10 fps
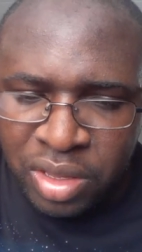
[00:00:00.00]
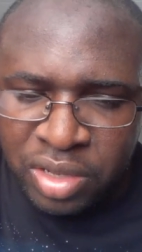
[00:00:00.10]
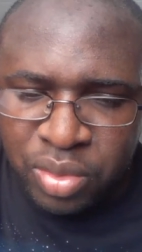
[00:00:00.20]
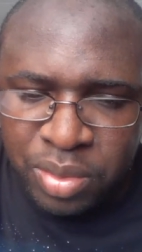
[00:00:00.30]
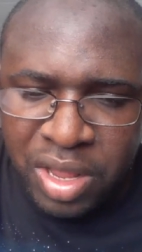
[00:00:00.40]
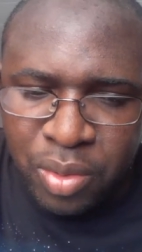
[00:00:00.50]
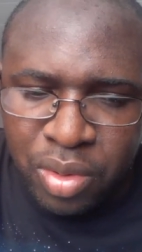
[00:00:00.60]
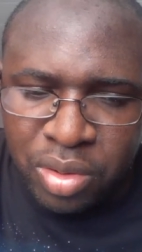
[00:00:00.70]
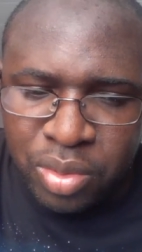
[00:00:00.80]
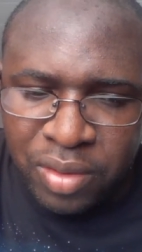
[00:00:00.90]
this woman I
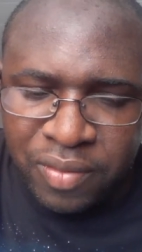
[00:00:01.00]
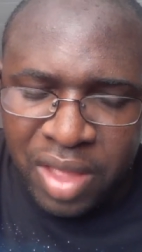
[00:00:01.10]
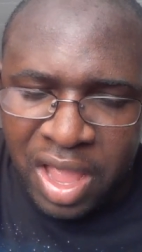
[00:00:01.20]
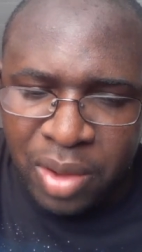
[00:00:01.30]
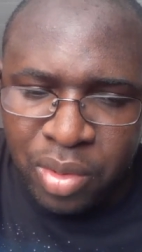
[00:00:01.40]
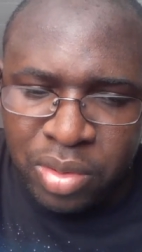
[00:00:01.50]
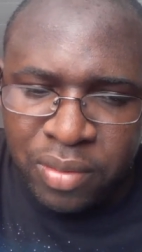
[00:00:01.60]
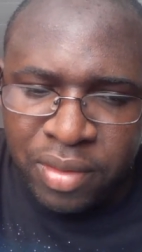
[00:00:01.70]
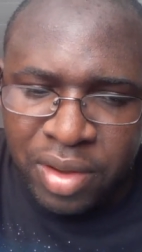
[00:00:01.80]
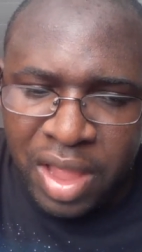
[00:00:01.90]
work with, I work
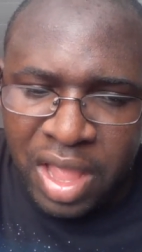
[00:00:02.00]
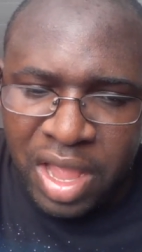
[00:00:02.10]
with her.